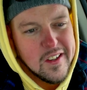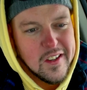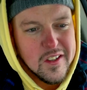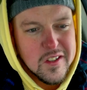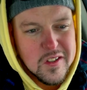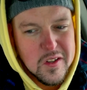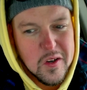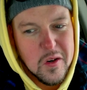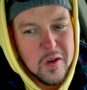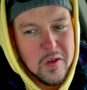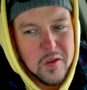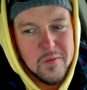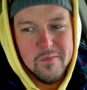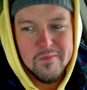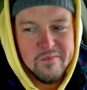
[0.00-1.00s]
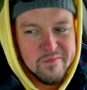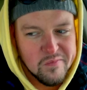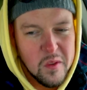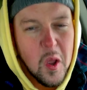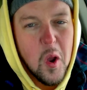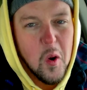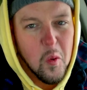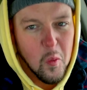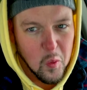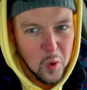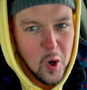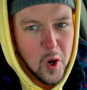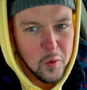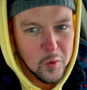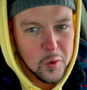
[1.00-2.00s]
So we're
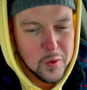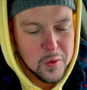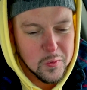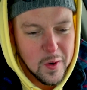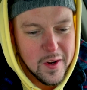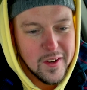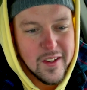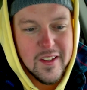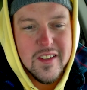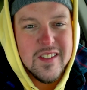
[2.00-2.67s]
en route to Wendy's.